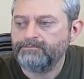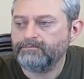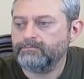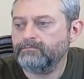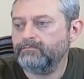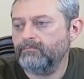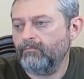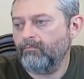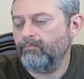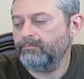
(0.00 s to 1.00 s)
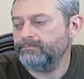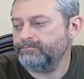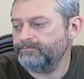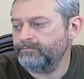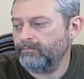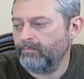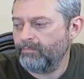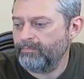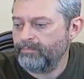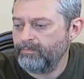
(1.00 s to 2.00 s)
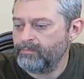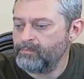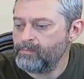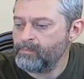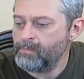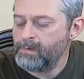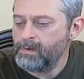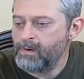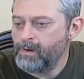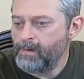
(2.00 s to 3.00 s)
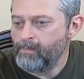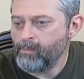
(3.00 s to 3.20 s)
(not speaking)